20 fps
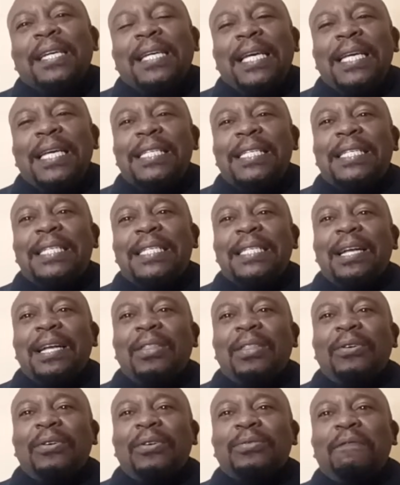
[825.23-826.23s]
Eish, now
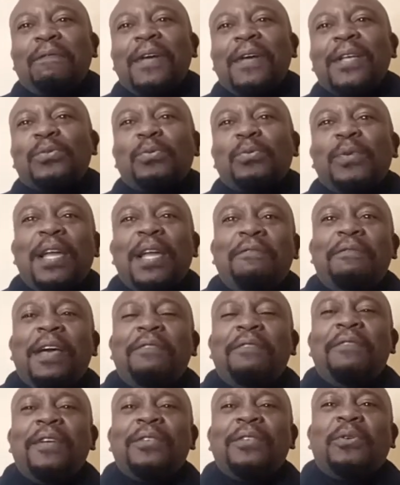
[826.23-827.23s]
those of us who never
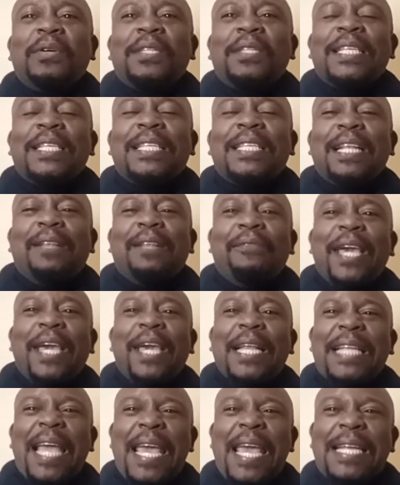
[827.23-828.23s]
even got a
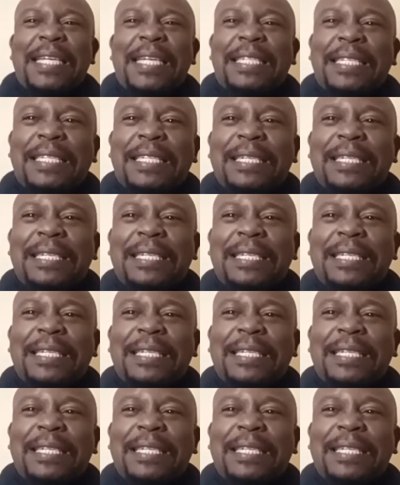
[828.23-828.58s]
certificate, Eish.